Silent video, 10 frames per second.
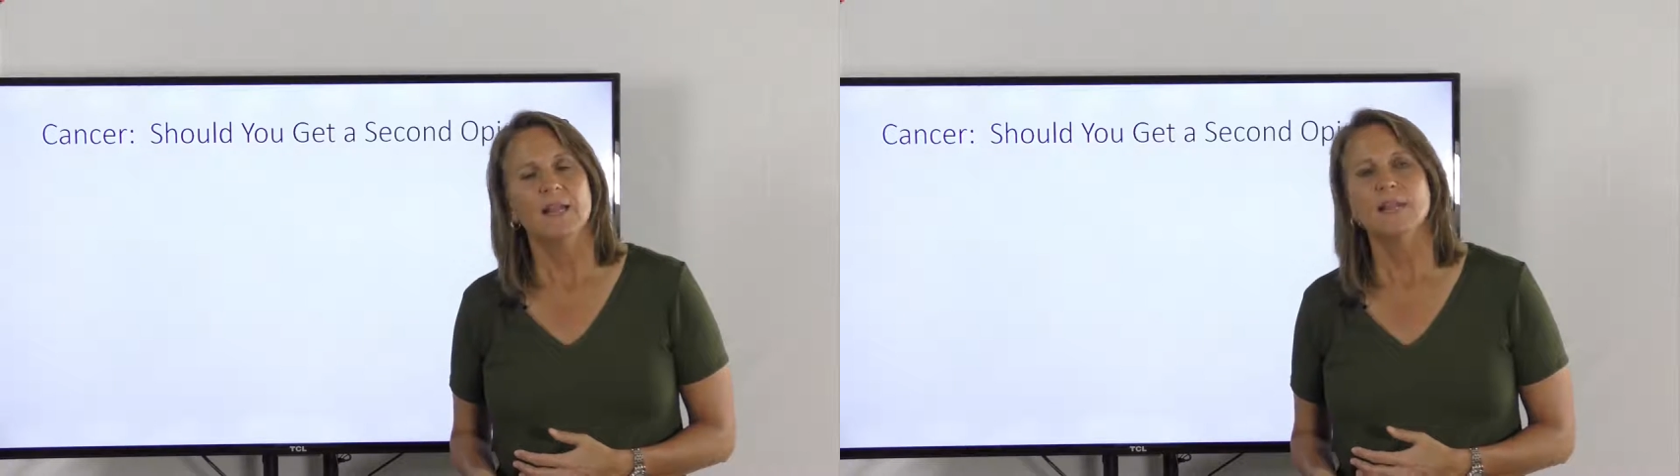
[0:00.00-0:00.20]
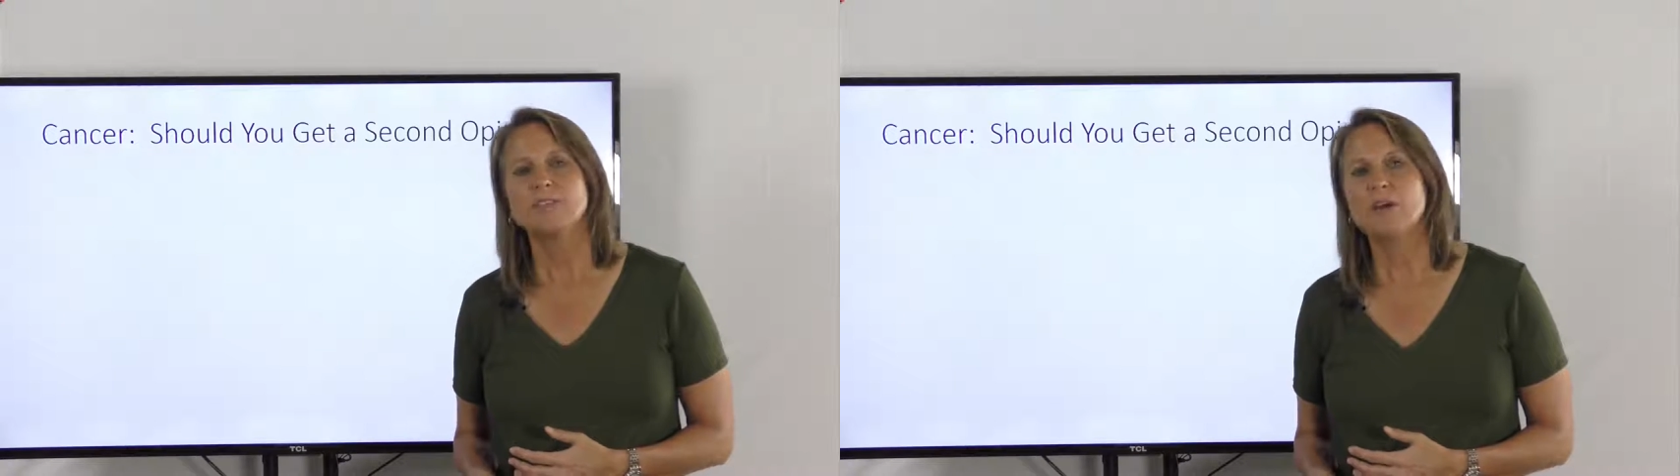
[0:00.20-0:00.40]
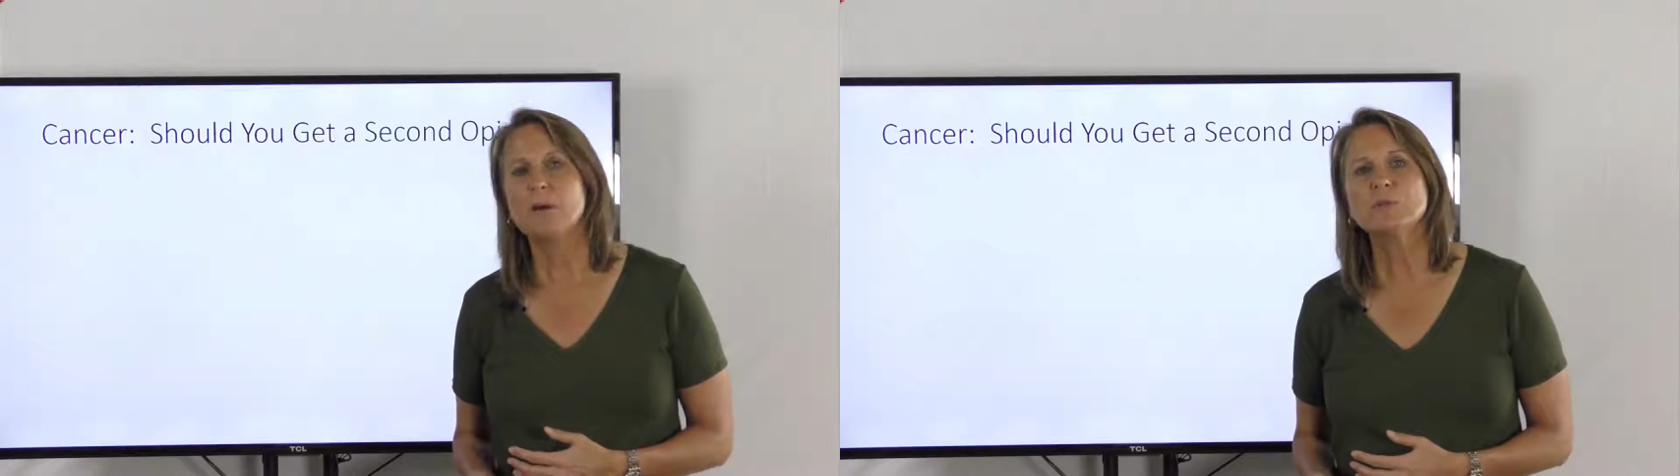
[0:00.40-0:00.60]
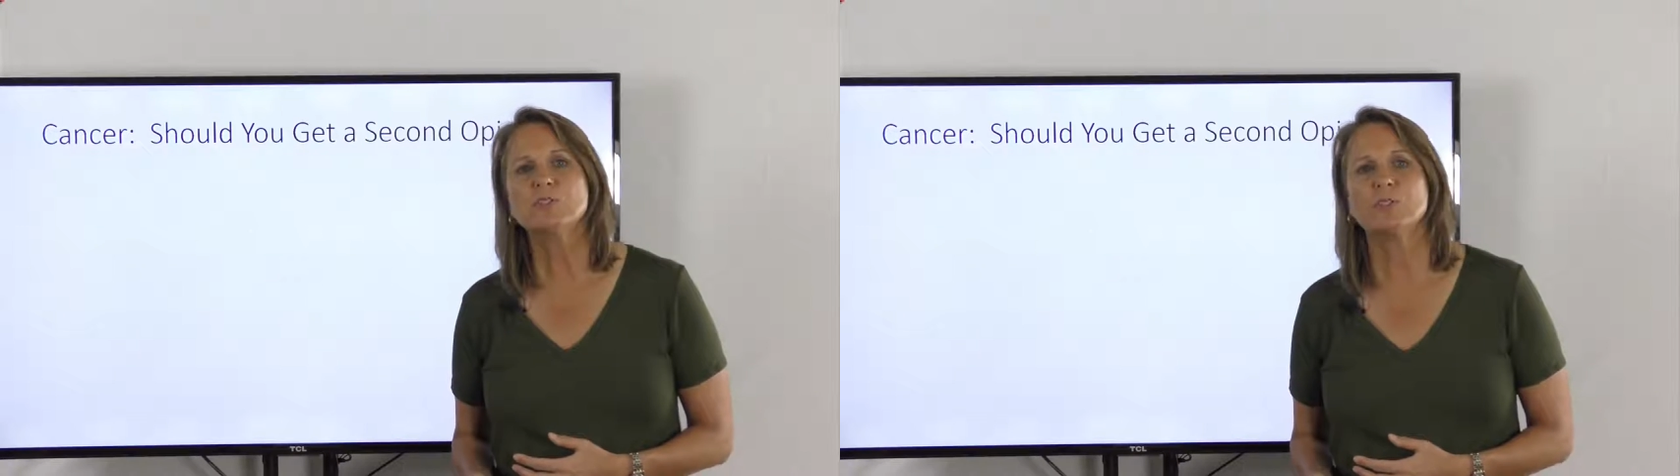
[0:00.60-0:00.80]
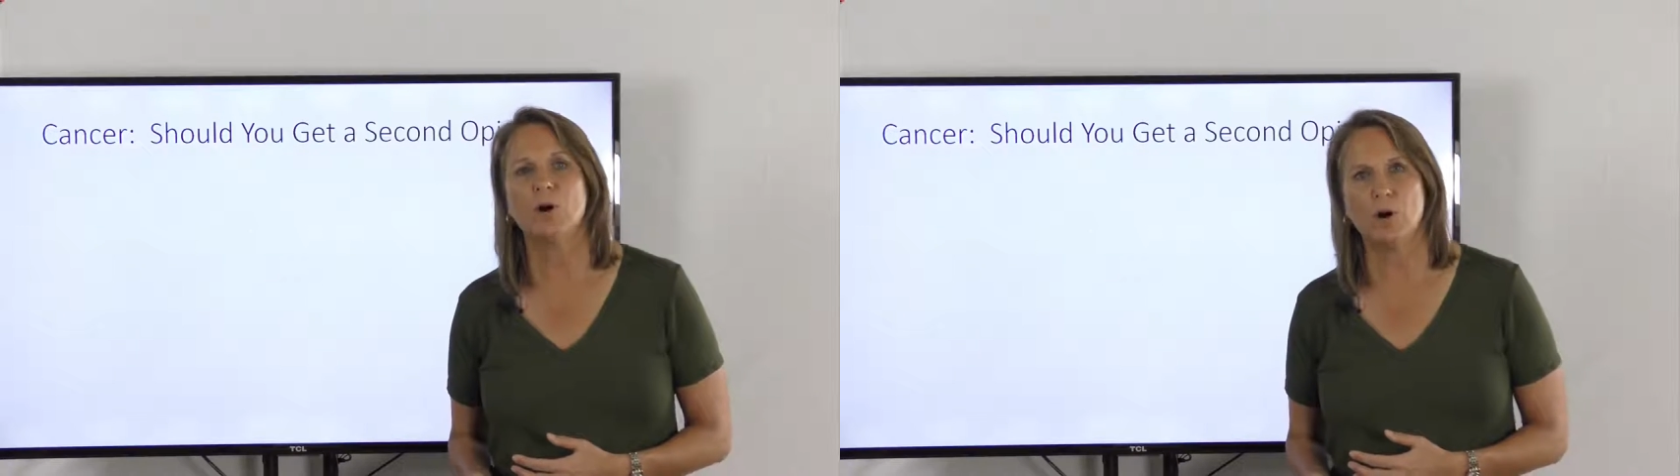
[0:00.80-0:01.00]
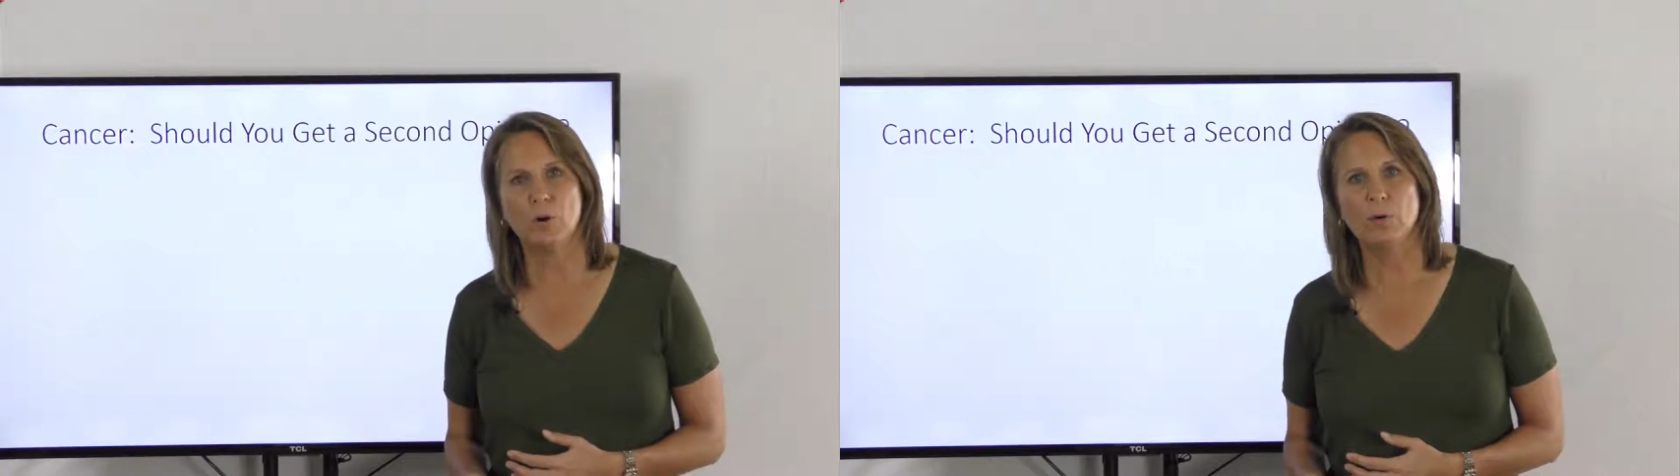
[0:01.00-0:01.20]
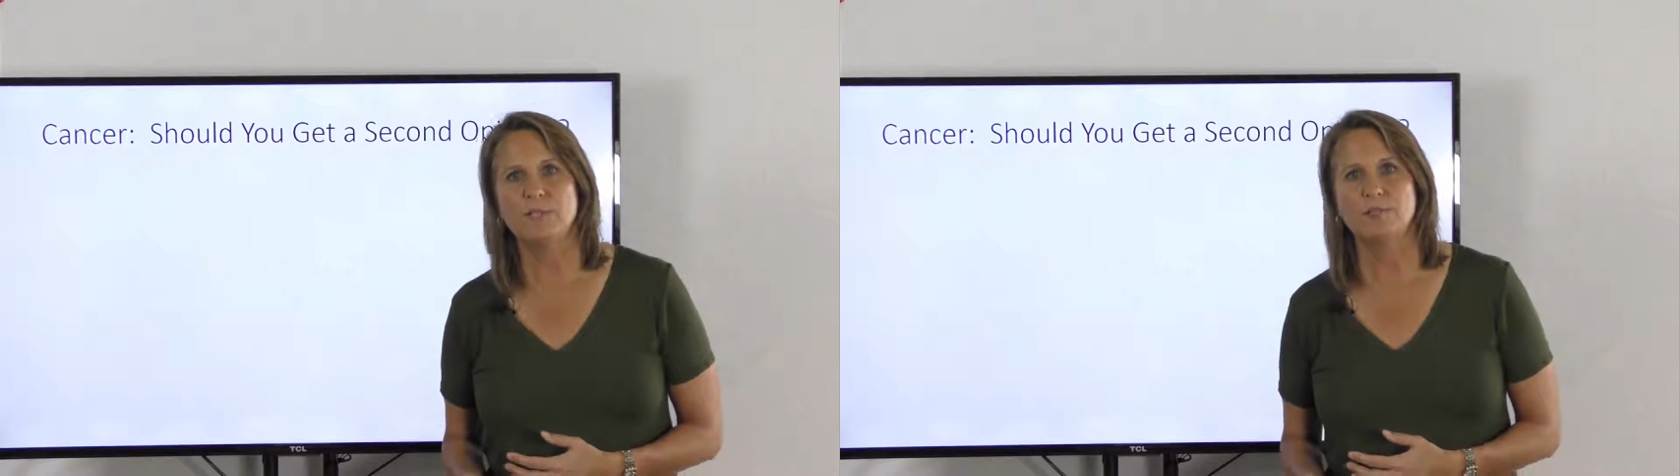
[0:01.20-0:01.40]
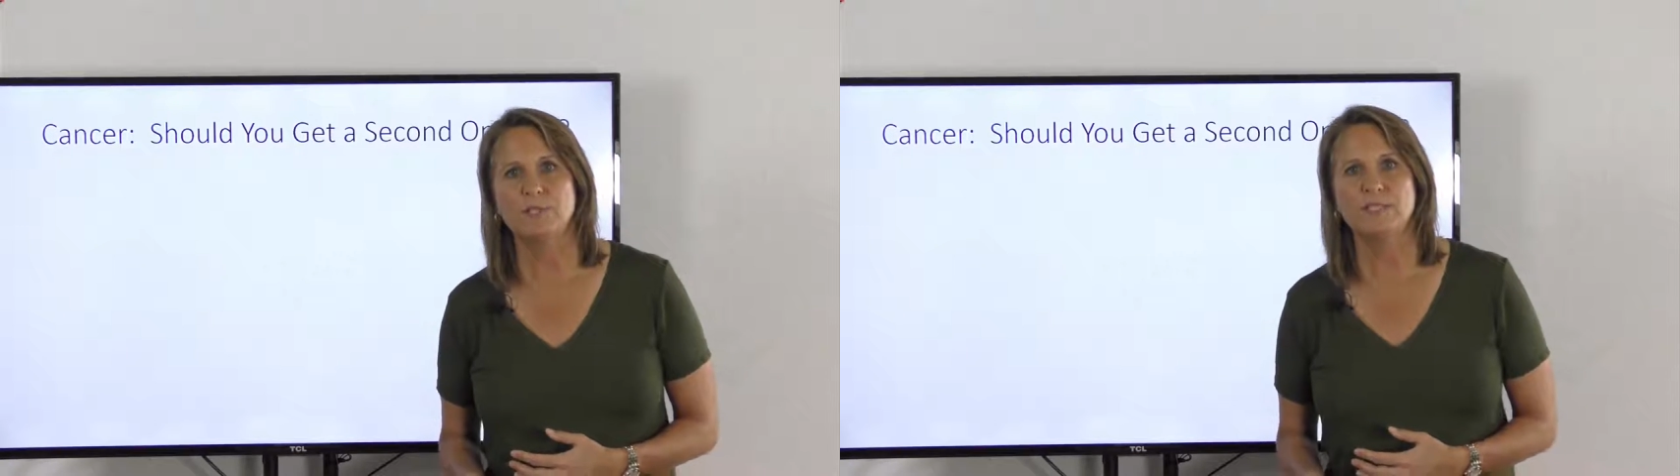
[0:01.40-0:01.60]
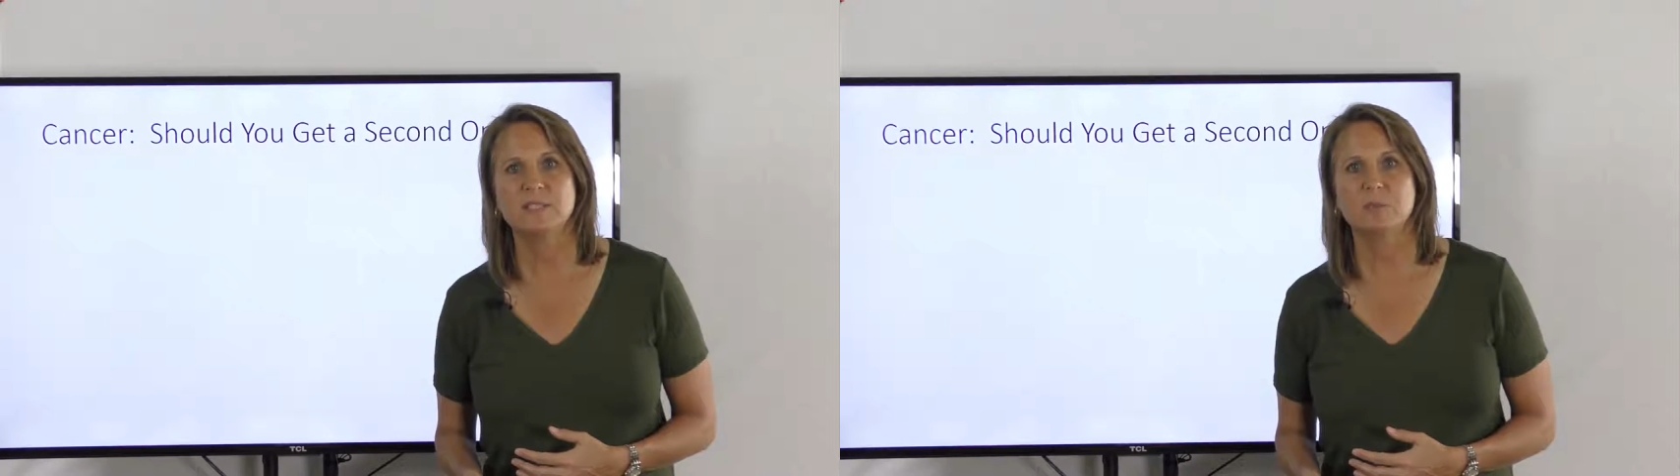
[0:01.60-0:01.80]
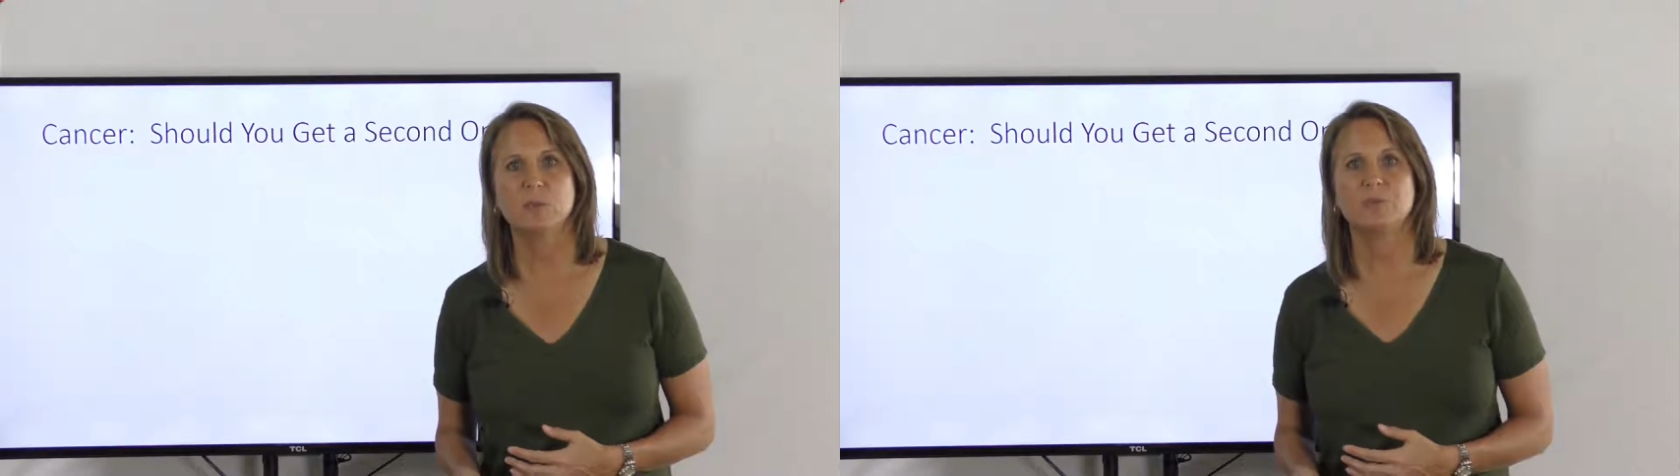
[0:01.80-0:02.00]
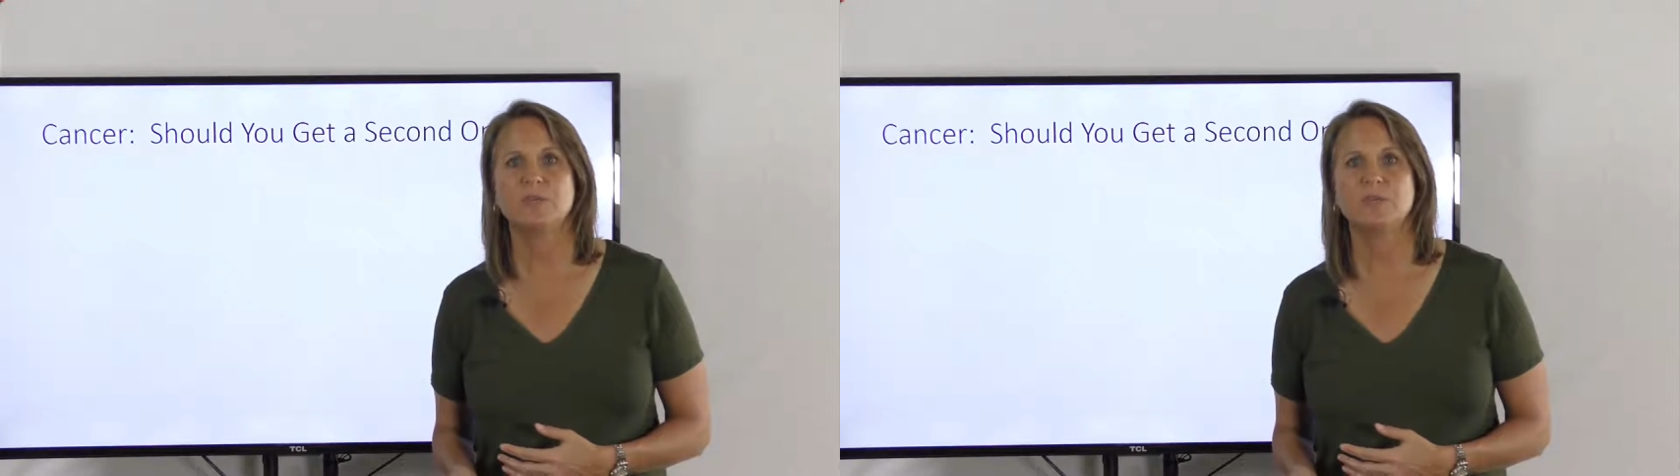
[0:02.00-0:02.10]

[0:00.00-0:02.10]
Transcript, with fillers: that it's almost always reasonable